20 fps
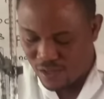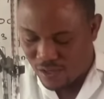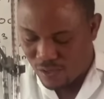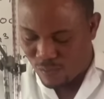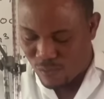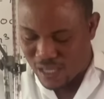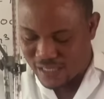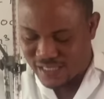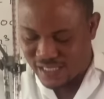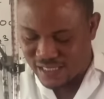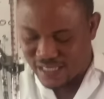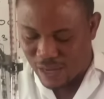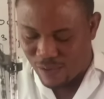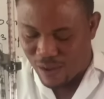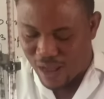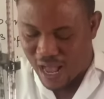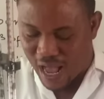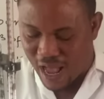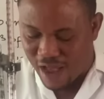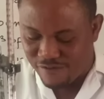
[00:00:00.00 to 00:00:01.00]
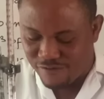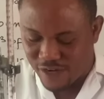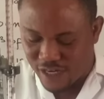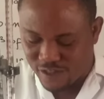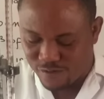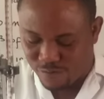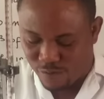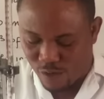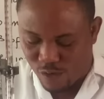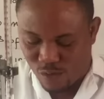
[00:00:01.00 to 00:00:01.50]
What is our
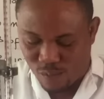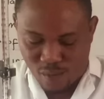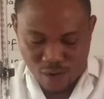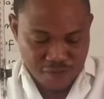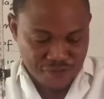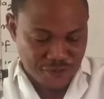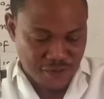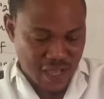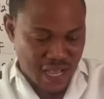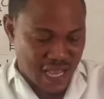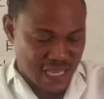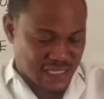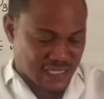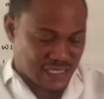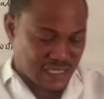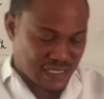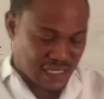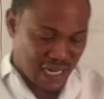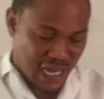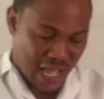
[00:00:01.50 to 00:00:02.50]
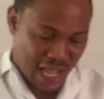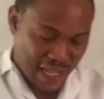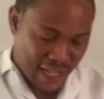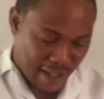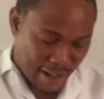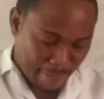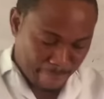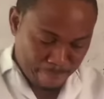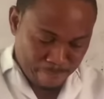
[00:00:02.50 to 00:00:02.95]
average volume of acid like?